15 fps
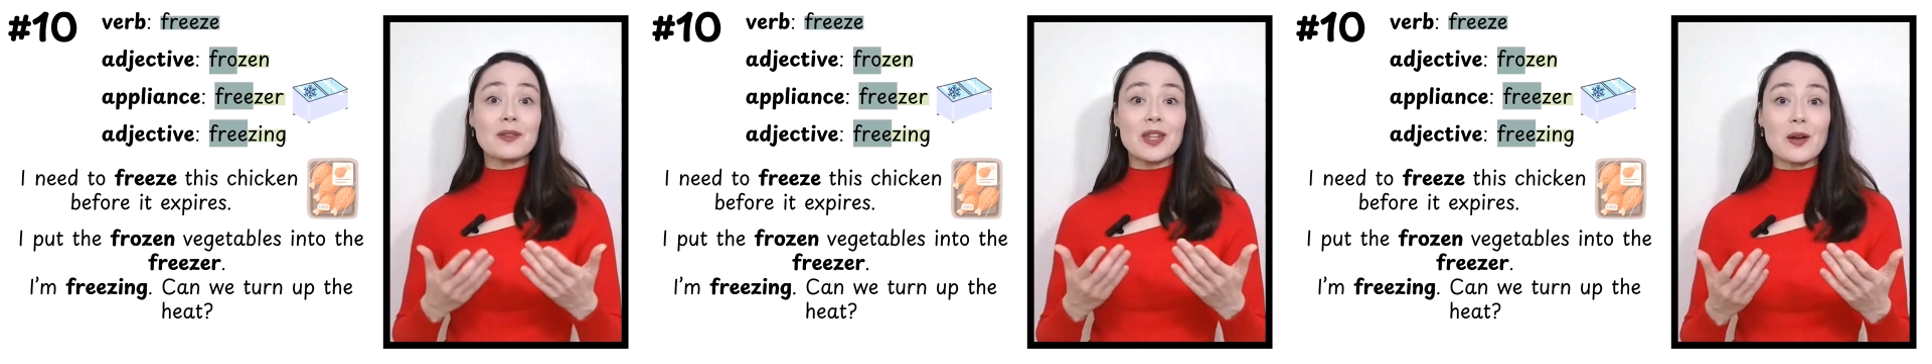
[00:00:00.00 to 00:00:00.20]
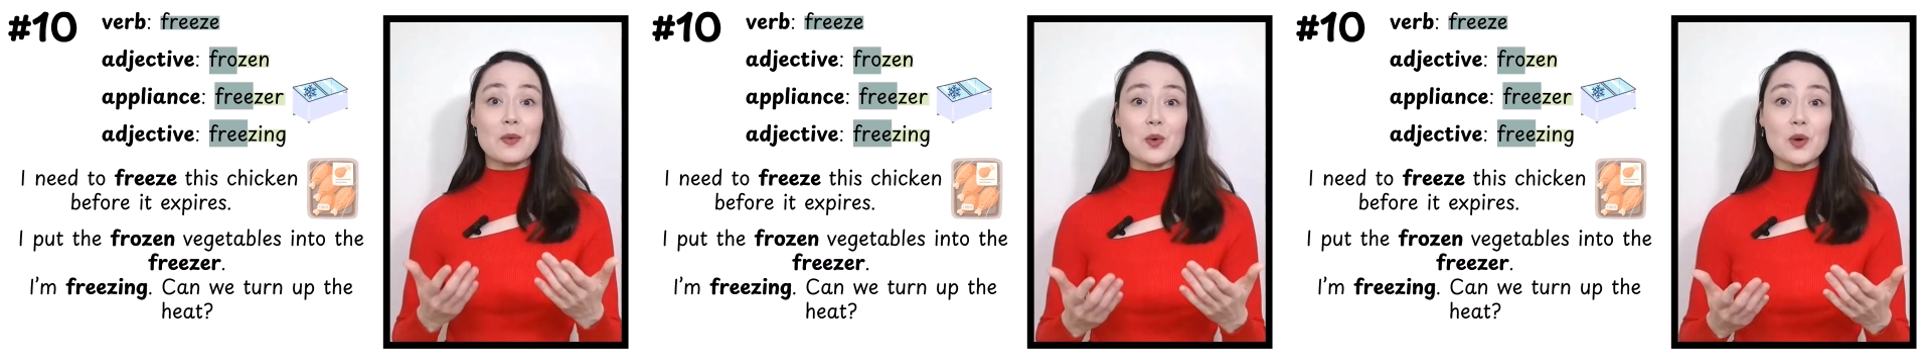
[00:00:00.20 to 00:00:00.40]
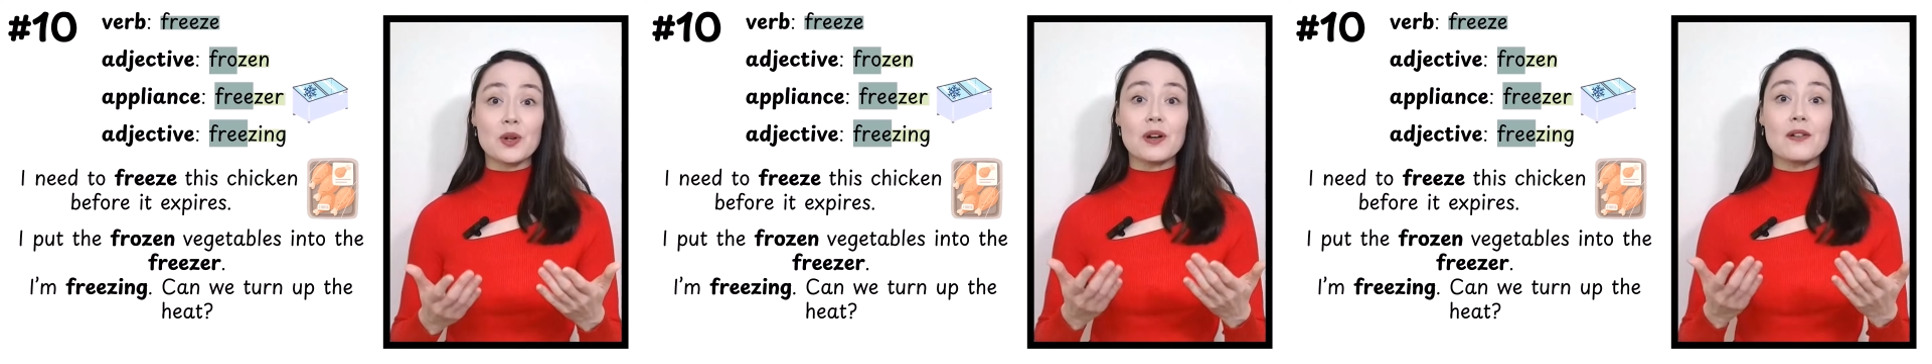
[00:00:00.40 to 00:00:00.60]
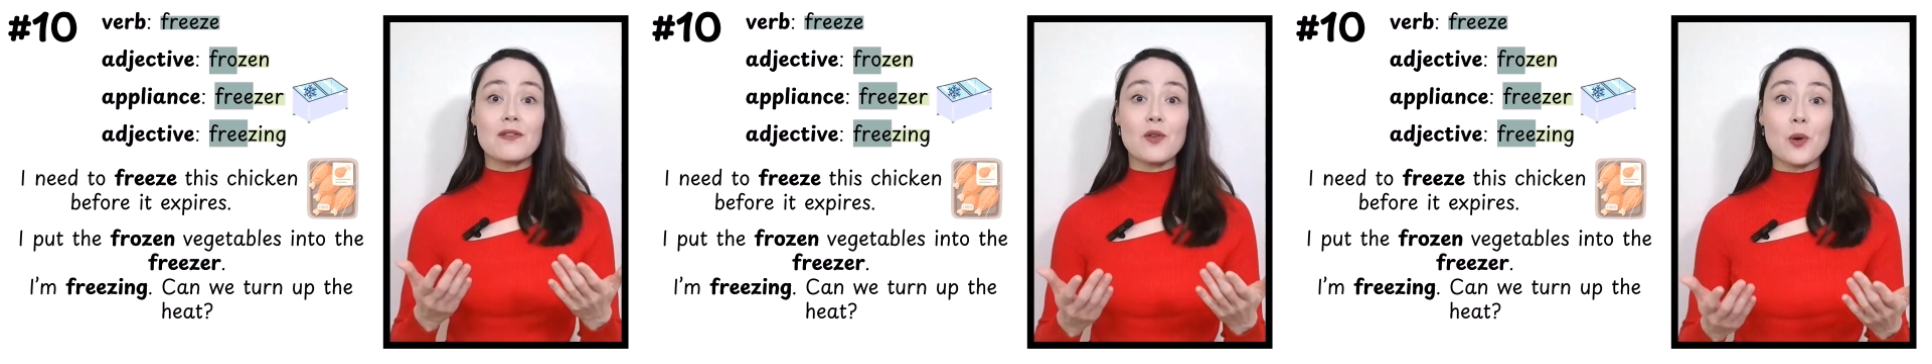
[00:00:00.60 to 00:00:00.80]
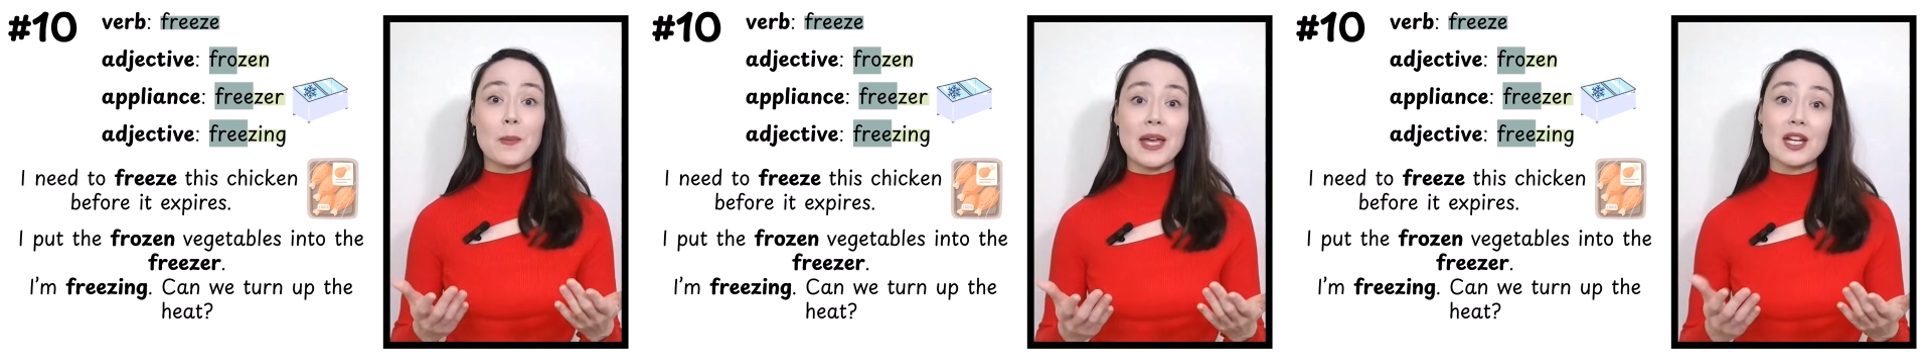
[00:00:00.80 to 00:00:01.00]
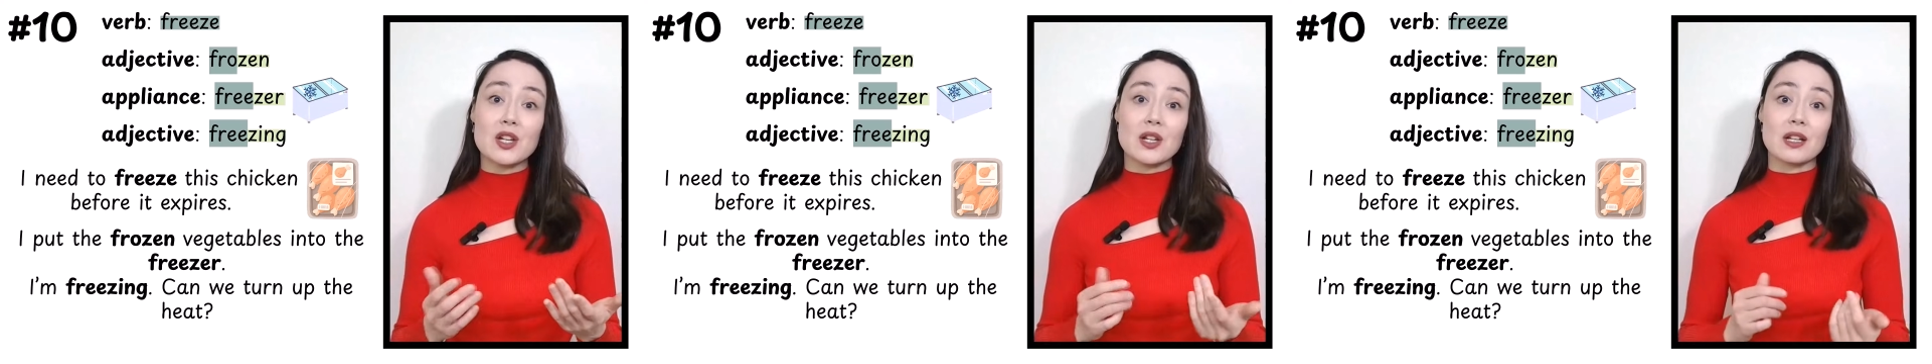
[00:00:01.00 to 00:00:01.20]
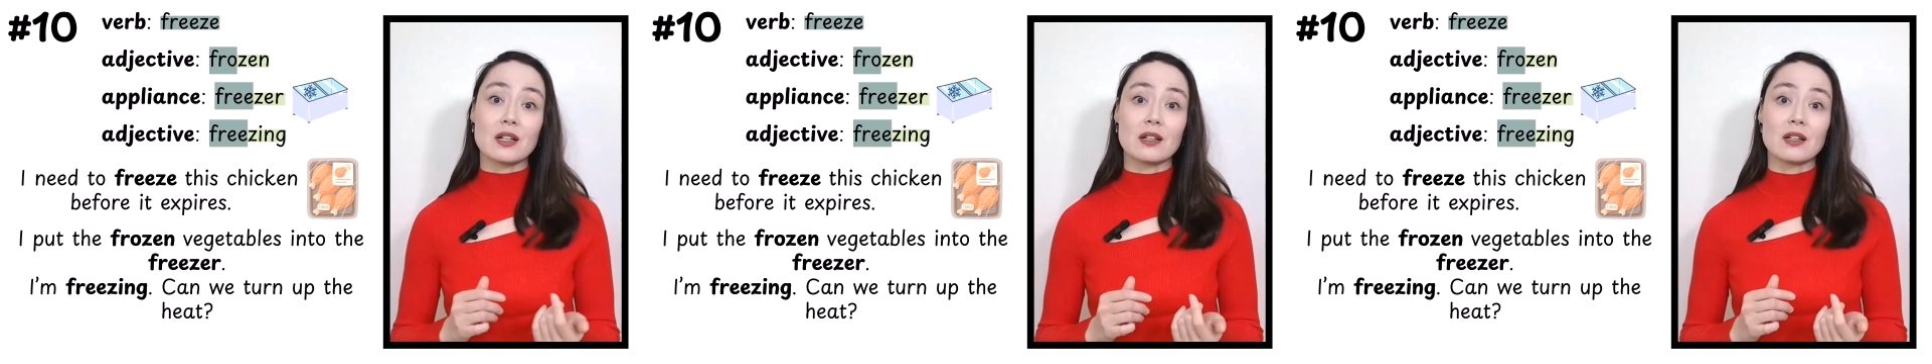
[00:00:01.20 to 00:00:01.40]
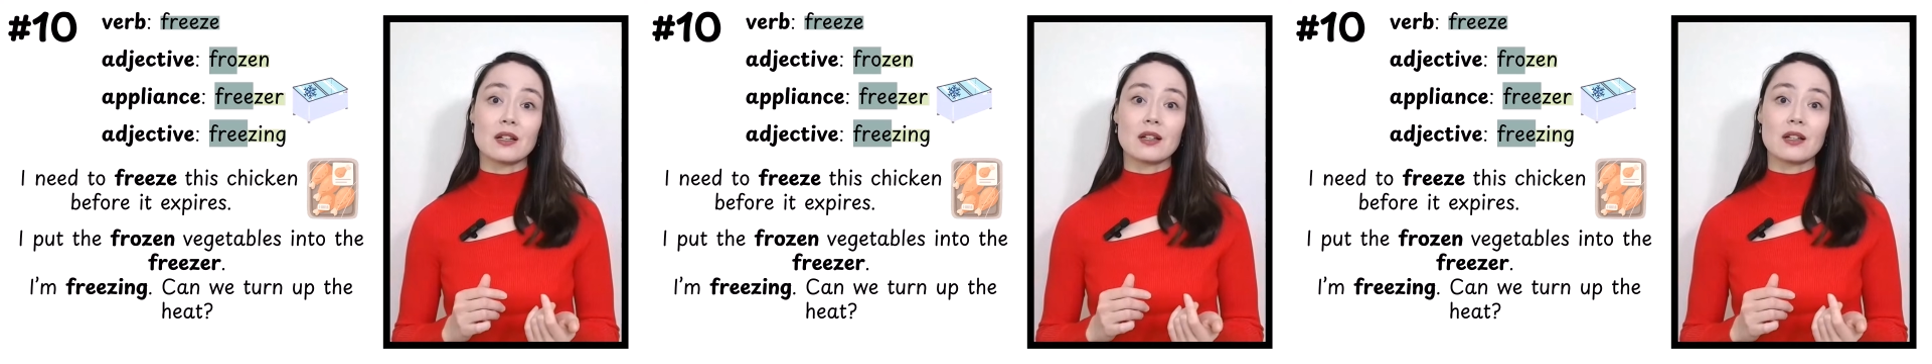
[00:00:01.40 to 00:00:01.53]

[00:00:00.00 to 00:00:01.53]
that word formation.